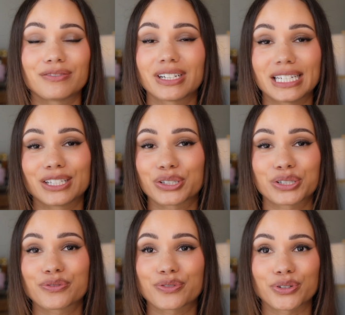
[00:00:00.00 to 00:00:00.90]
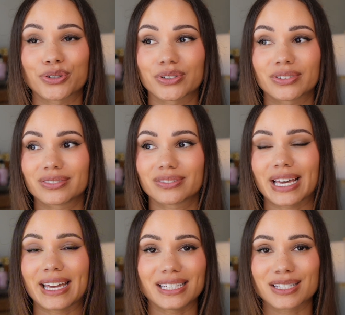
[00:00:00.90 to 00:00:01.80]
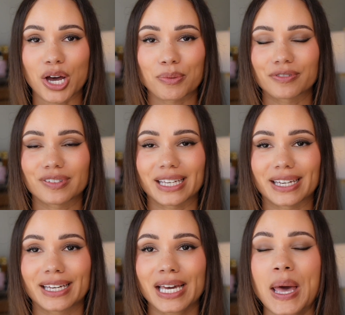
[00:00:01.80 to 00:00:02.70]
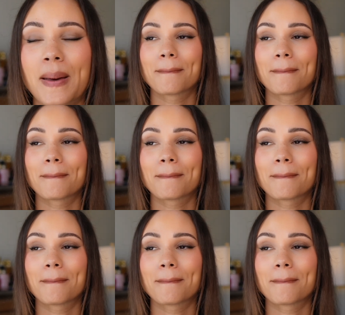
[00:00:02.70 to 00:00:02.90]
really good for any time of year,